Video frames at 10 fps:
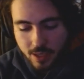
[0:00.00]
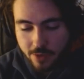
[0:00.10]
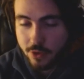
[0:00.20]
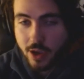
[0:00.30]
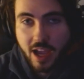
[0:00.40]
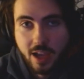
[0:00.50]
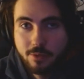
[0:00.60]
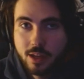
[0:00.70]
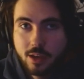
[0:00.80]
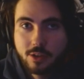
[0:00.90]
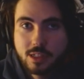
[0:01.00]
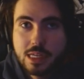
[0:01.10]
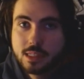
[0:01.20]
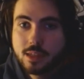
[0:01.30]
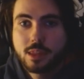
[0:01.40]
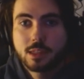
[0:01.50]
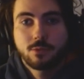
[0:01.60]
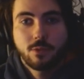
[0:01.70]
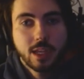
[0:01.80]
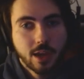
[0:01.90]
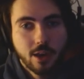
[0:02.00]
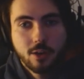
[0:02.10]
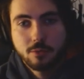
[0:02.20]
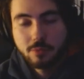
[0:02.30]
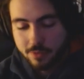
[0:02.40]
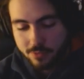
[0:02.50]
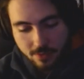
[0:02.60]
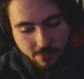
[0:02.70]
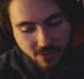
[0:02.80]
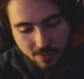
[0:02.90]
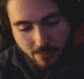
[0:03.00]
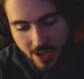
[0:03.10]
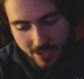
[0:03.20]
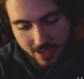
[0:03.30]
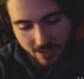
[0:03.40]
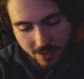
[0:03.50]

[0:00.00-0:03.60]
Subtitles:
If you have any critiques of this video, leave some feedback.